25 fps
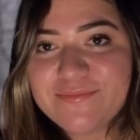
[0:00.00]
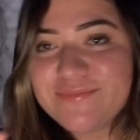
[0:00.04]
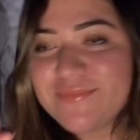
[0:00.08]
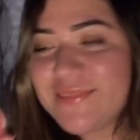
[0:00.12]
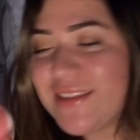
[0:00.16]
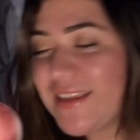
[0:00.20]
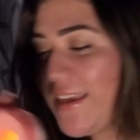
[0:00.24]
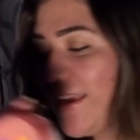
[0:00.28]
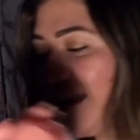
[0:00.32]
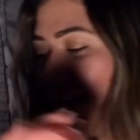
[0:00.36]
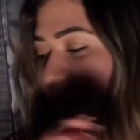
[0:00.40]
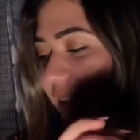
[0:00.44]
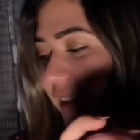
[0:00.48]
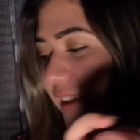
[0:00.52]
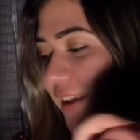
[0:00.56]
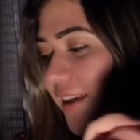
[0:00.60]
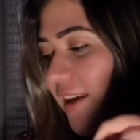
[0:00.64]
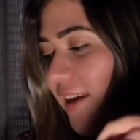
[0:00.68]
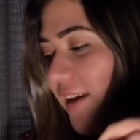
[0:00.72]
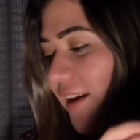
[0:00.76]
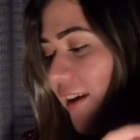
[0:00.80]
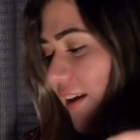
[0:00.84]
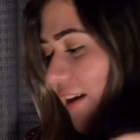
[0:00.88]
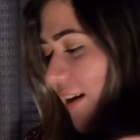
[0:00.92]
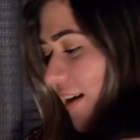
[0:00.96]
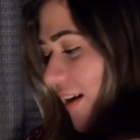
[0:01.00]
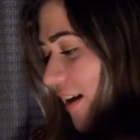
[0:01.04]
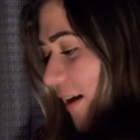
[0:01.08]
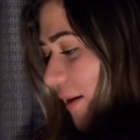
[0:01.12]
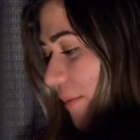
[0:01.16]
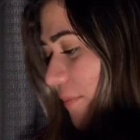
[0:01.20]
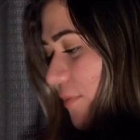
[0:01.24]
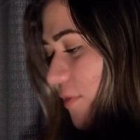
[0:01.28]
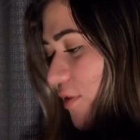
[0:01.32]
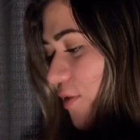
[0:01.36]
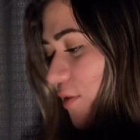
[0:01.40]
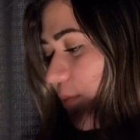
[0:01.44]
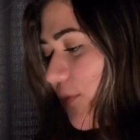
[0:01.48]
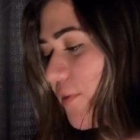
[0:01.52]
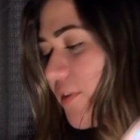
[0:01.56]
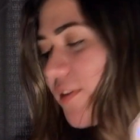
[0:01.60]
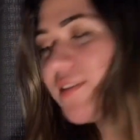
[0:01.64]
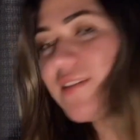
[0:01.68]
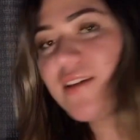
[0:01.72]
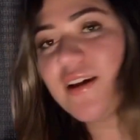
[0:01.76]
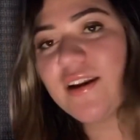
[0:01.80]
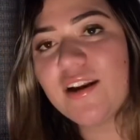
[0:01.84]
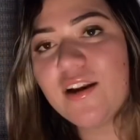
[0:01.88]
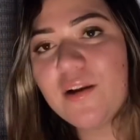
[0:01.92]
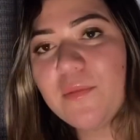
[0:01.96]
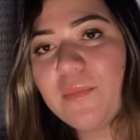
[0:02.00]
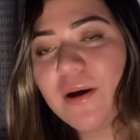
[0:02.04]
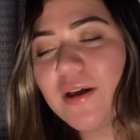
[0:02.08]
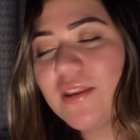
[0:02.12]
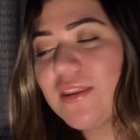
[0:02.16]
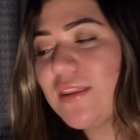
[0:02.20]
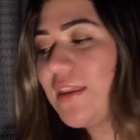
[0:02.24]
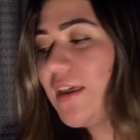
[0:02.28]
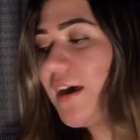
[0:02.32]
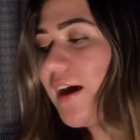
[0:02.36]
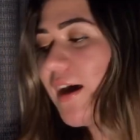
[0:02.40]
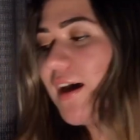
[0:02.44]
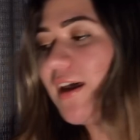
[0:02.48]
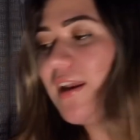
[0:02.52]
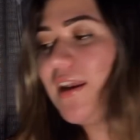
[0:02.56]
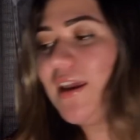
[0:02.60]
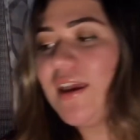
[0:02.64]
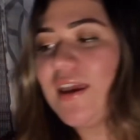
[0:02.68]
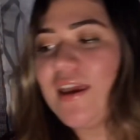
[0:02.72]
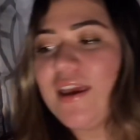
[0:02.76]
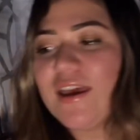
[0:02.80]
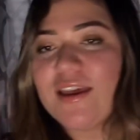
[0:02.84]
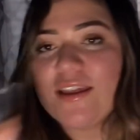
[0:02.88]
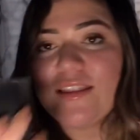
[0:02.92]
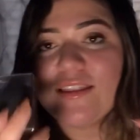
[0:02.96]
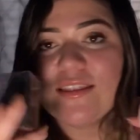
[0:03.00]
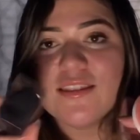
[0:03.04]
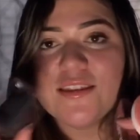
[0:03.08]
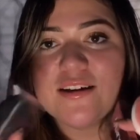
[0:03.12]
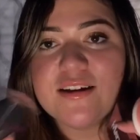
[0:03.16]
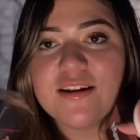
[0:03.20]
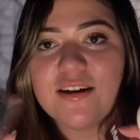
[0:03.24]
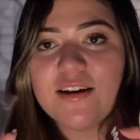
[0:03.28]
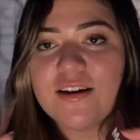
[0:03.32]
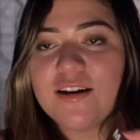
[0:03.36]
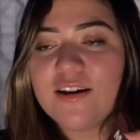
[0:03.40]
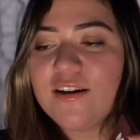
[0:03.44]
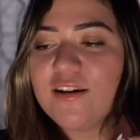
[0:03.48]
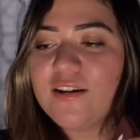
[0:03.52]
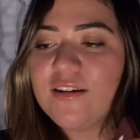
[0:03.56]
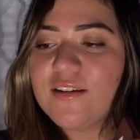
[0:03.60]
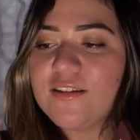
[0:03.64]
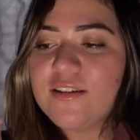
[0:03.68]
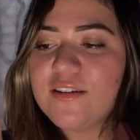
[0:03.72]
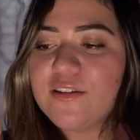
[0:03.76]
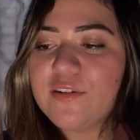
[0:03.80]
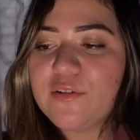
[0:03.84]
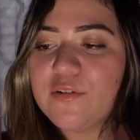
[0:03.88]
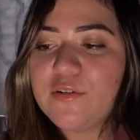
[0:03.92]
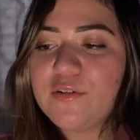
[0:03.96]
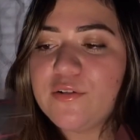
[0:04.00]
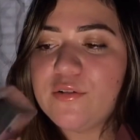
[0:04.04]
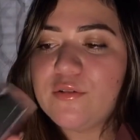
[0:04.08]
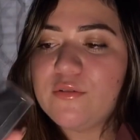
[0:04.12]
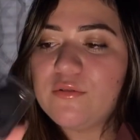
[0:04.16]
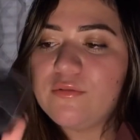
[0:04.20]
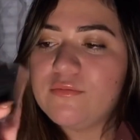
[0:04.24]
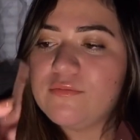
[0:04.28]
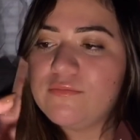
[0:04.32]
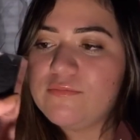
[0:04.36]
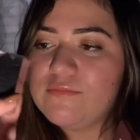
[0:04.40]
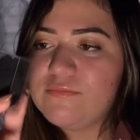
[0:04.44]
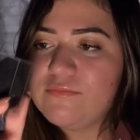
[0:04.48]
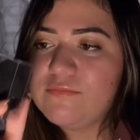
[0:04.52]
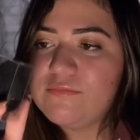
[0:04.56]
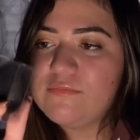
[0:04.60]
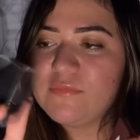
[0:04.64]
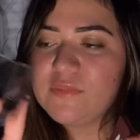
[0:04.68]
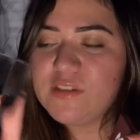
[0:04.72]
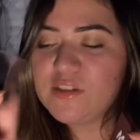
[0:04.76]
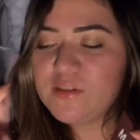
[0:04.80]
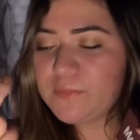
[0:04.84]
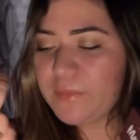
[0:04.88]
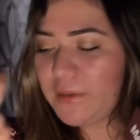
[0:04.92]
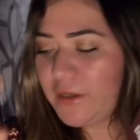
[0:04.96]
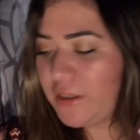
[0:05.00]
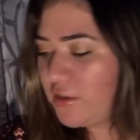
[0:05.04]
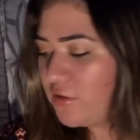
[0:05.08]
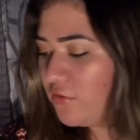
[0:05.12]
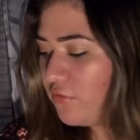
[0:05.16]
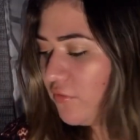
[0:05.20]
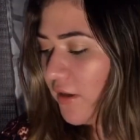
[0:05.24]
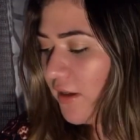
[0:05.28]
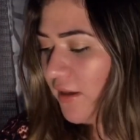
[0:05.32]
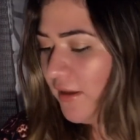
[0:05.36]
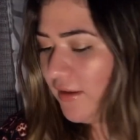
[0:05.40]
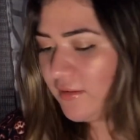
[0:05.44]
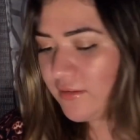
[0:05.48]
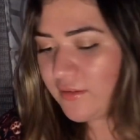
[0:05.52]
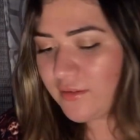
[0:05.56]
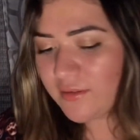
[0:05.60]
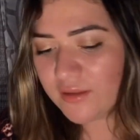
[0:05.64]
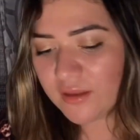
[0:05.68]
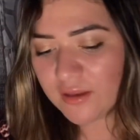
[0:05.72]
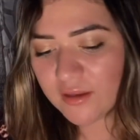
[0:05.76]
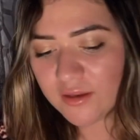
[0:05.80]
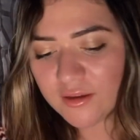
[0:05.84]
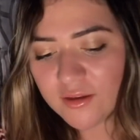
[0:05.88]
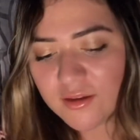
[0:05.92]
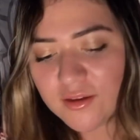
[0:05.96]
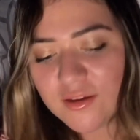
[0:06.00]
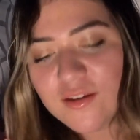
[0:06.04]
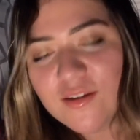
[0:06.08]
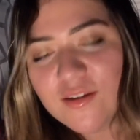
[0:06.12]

thing. I'm super excited about that, and the little sponge face thing.